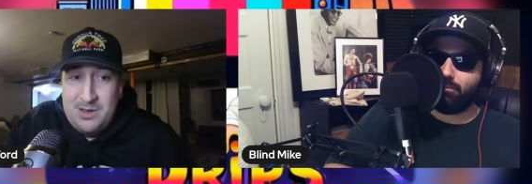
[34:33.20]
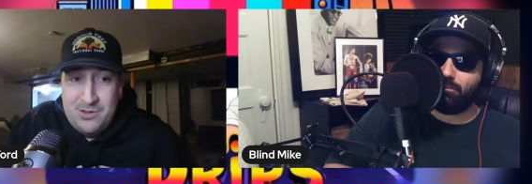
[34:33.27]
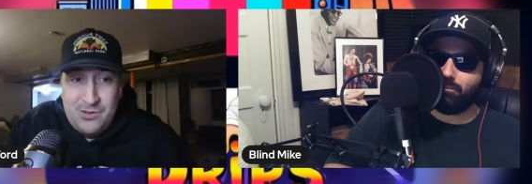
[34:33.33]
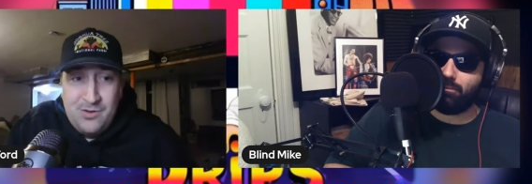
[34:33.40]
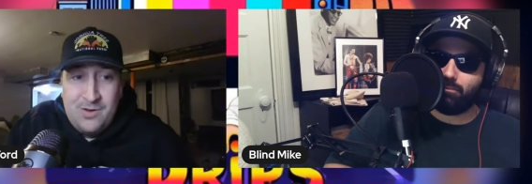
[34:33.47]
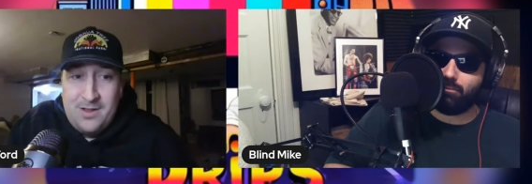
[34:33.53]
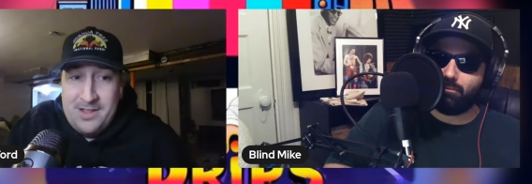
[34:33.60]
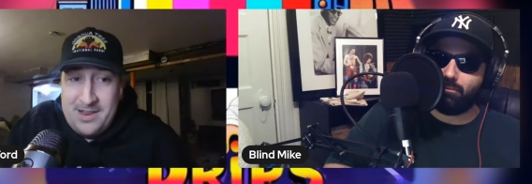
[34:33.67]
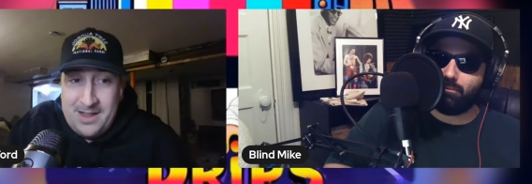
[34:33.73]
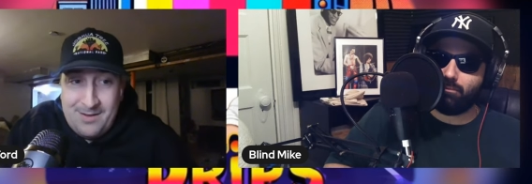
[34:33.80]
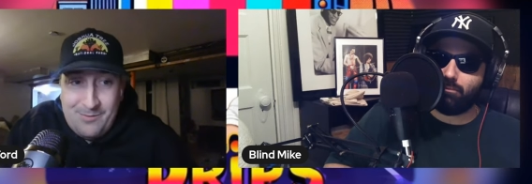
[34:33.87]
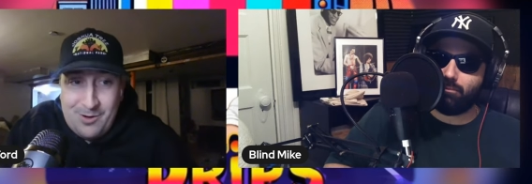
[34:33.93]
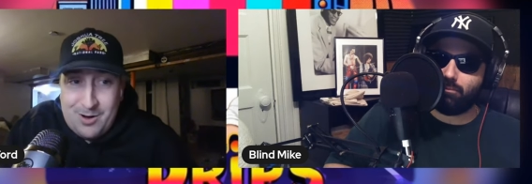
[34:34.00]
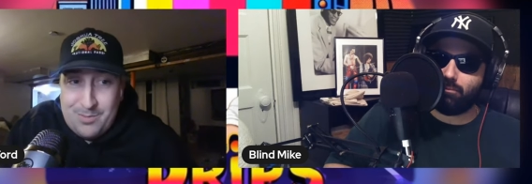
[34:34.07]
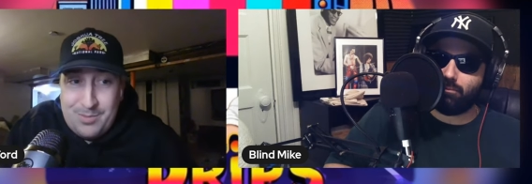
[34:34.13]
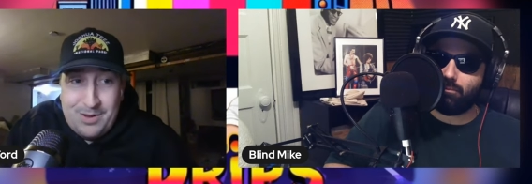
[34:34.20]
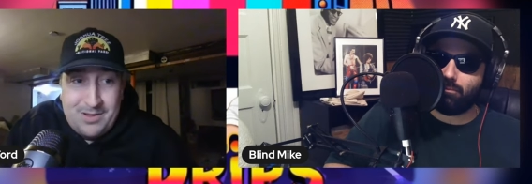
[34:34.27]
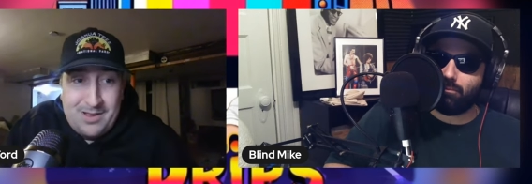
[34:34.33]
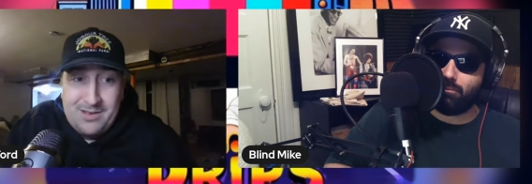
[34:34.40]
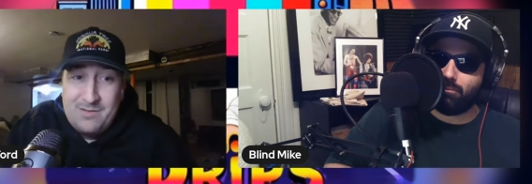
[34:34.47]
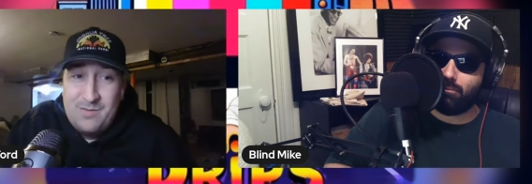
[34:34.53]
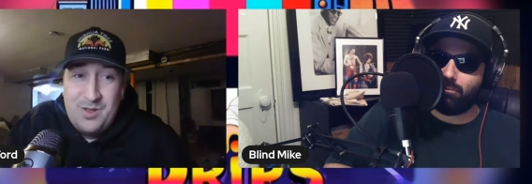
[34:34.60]
Speaker 1: is joining the network, but
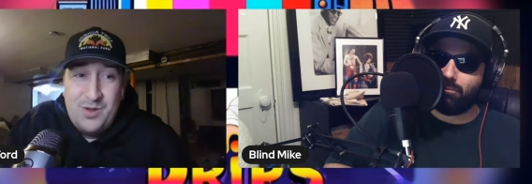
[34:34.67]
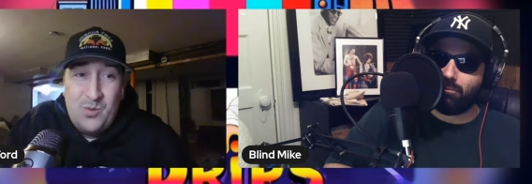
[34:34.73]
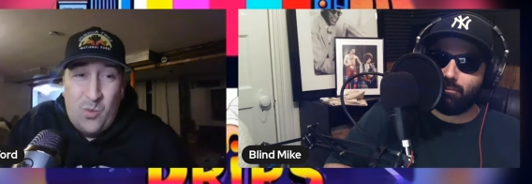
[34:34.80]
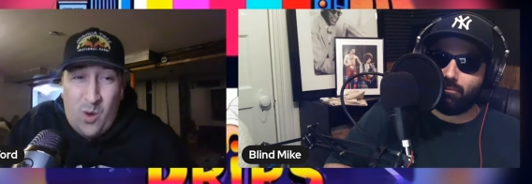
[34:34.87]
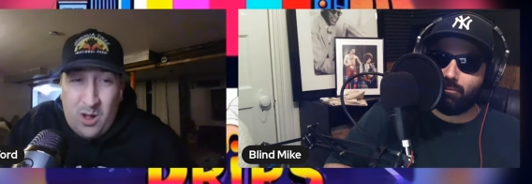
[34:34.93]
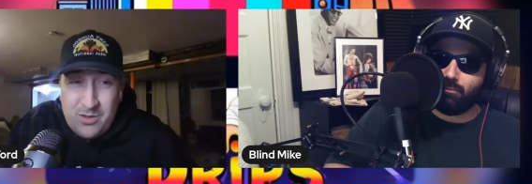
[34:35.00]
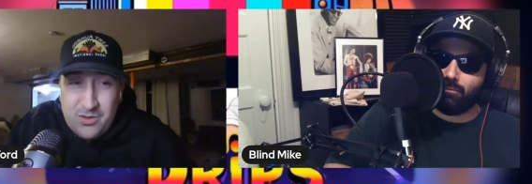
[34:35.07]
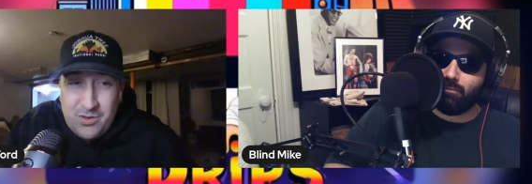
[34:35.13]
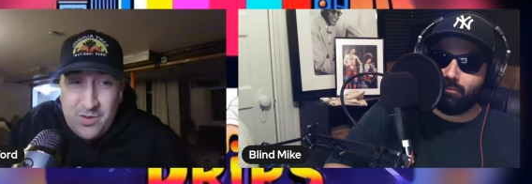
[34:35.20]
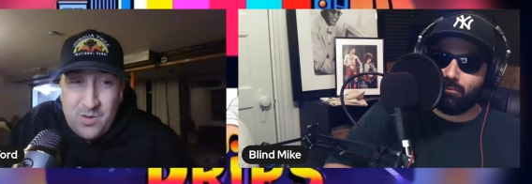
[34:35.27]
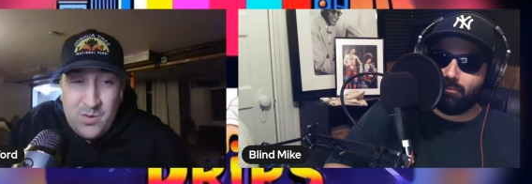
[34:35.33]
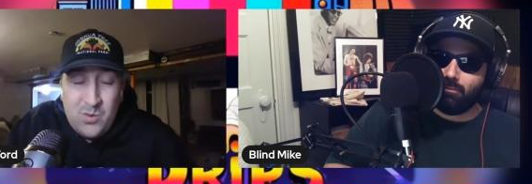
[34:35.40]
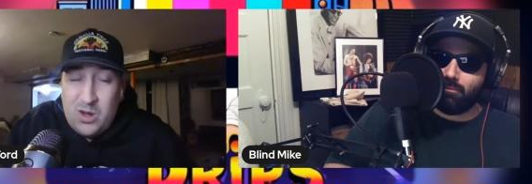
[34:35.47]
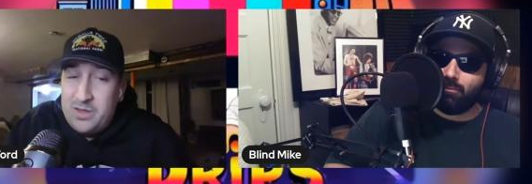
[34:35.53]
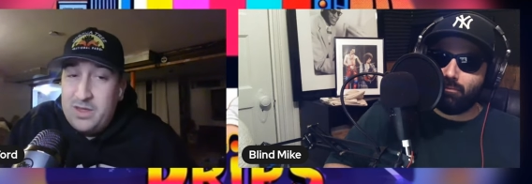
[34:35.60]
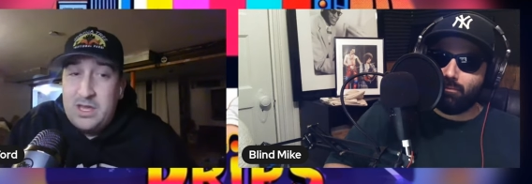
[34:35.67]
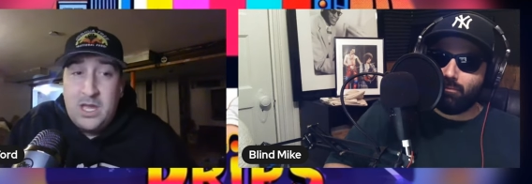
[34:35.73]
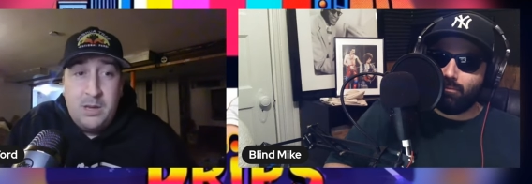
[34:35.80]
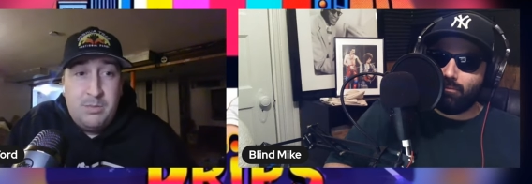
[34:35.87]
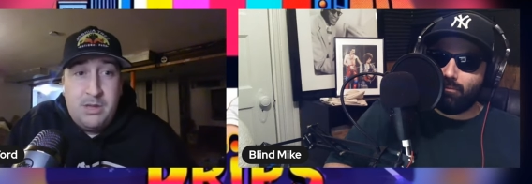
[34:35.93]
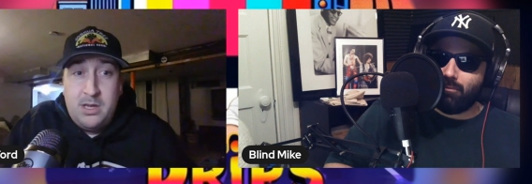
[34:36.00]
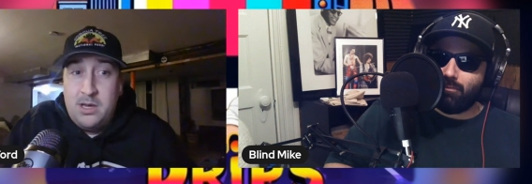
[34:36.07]
doesn't really want to. I think he'd
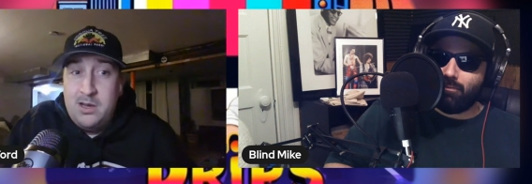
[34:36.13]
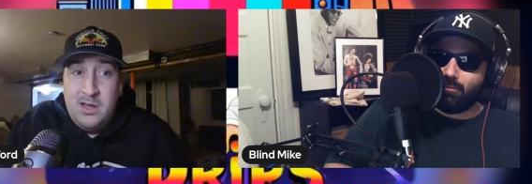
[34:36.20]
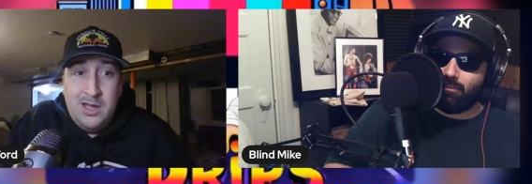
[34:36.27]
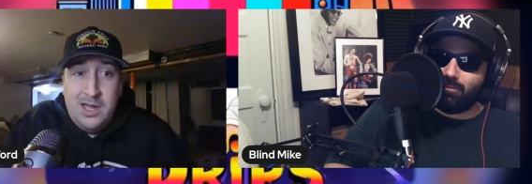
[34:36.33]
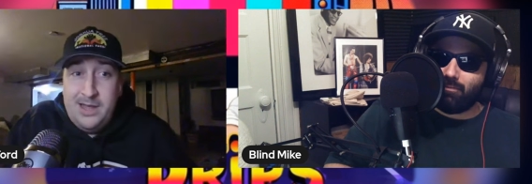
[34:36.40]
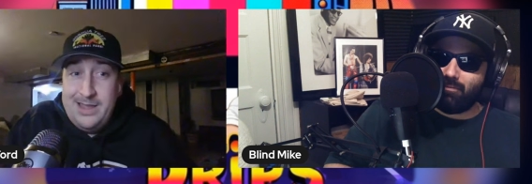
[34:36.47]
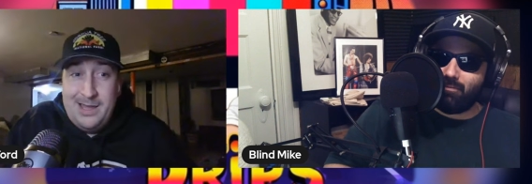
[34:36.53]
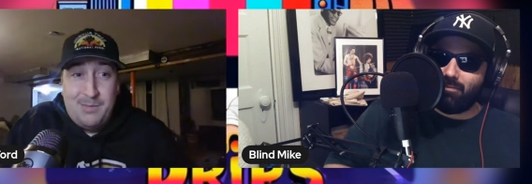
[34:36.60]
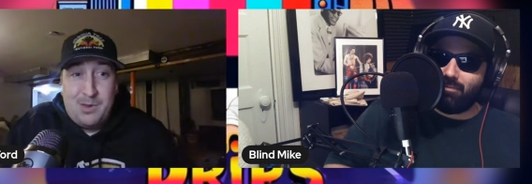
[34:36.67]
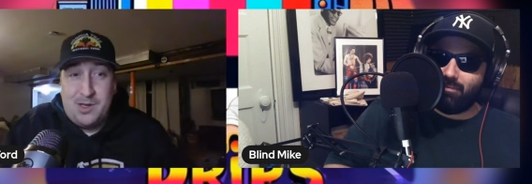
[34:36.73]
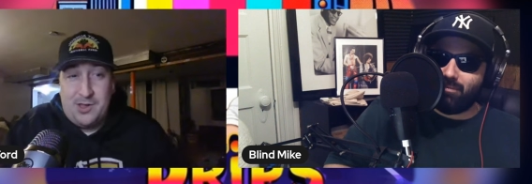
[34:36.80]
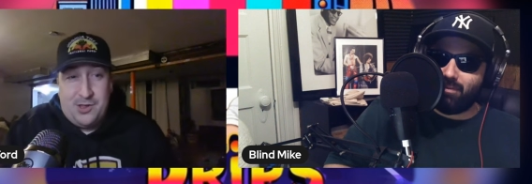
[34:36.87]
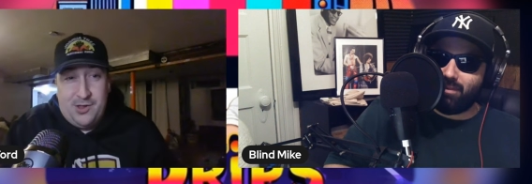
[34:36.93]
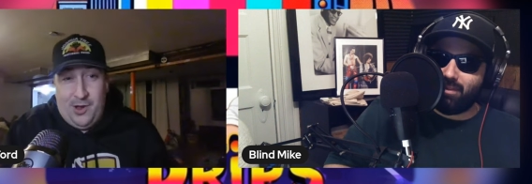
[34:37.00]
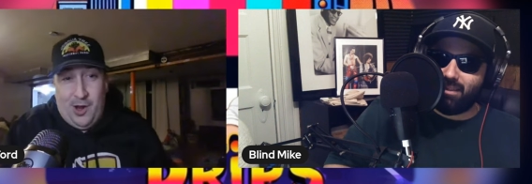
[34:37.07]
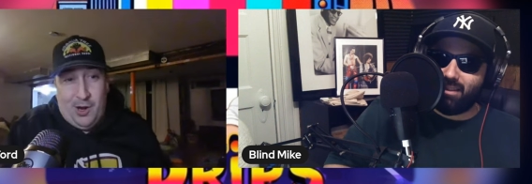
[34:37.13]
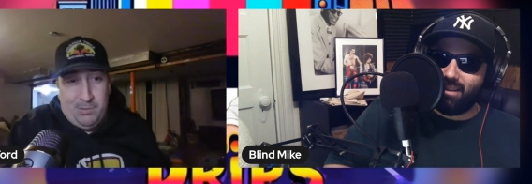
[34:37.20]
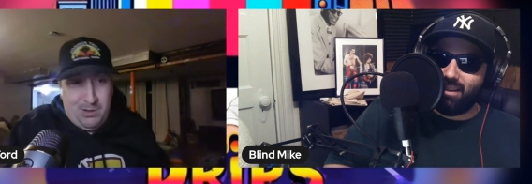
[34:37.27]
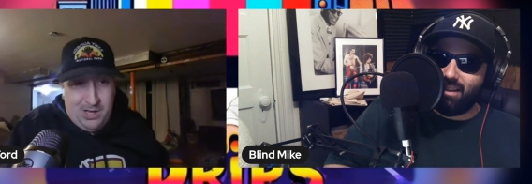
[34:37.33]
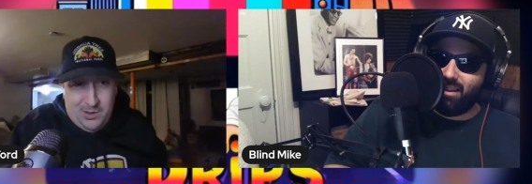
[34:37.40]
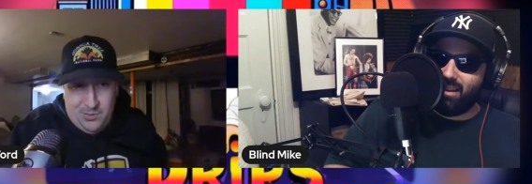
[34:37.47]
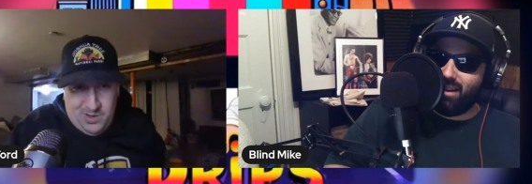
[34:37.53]
be a I think he'd be a star.
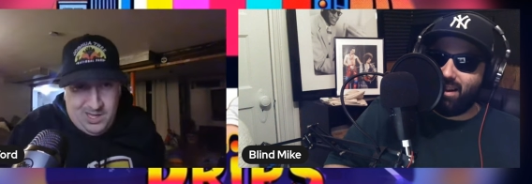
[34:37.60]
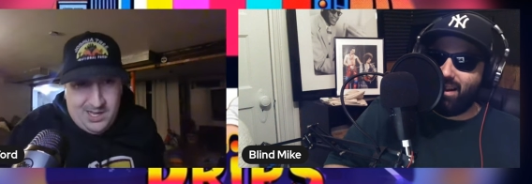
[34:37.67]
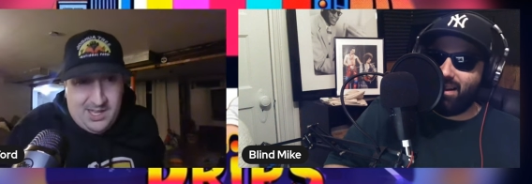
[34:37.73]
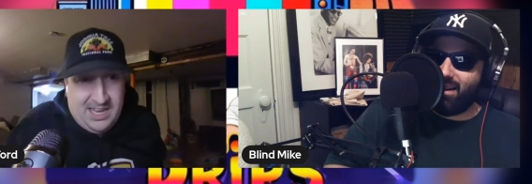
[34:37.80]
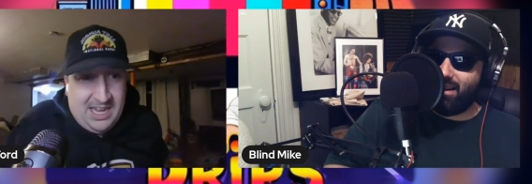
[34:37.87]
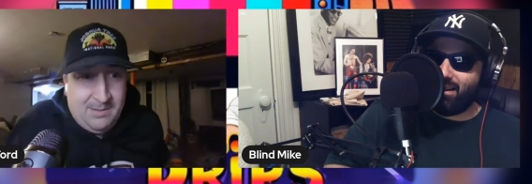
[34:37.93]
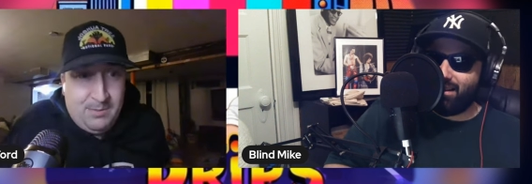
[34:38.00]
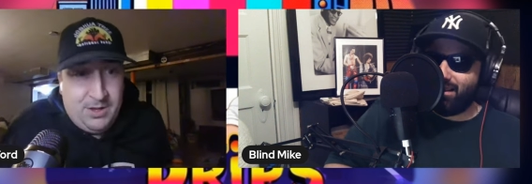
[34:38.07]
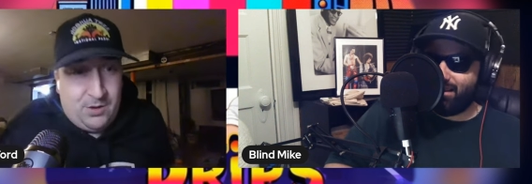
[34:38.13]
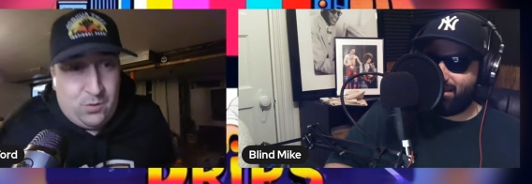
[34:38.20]
Plus, we'd like to get him in the